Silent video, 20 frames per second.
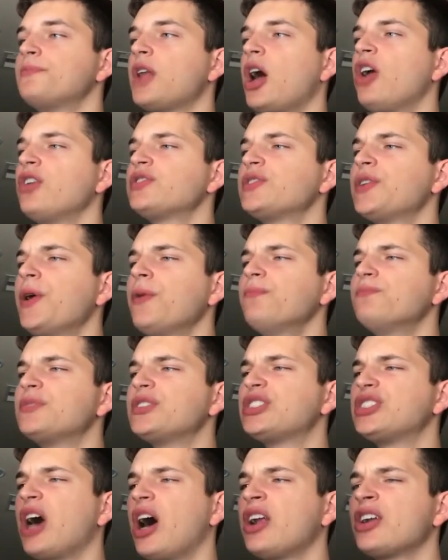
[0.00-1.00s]
Also,
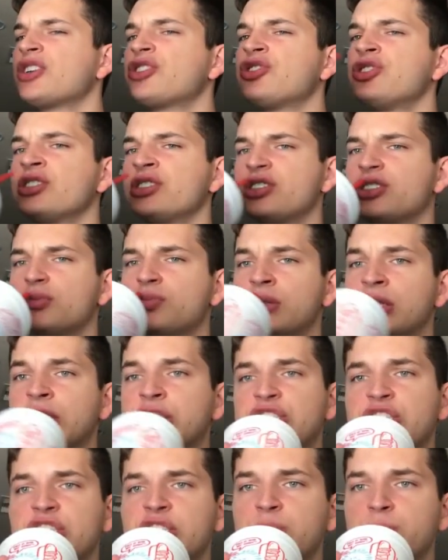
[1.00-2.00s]
Sonic drinks are
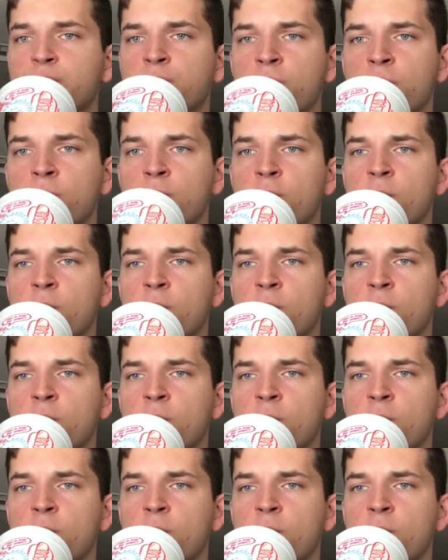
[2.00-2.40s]
pretty cheap.